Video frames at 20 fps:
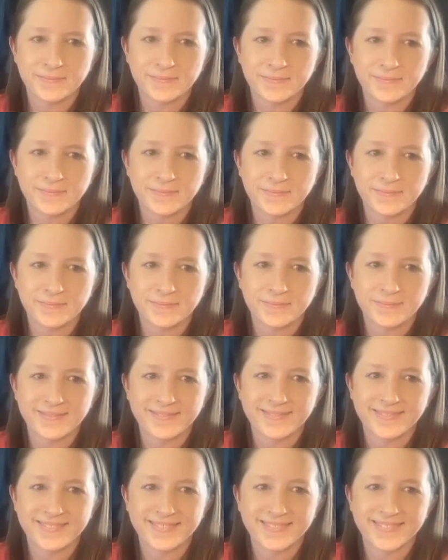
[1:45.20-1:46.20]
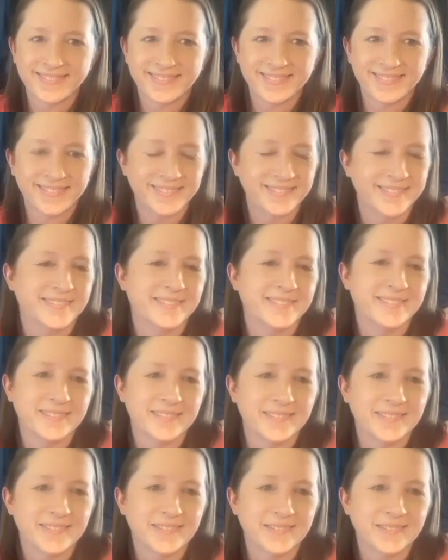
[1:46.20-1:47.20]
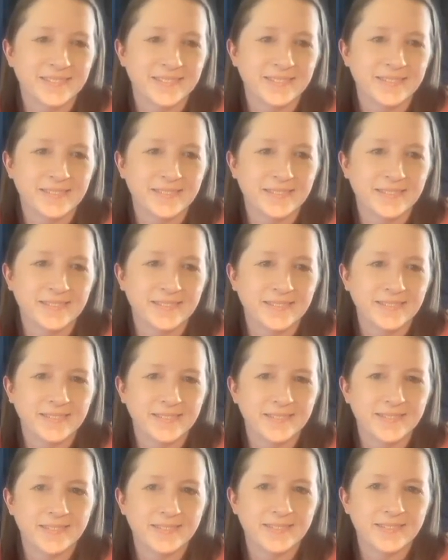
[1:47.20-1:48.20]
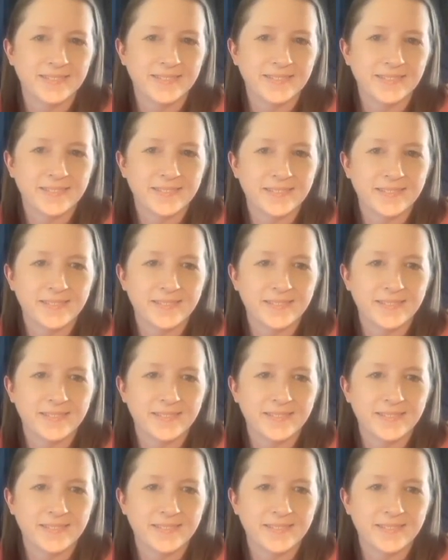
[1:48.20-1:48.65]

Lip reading: The person shown says nothing.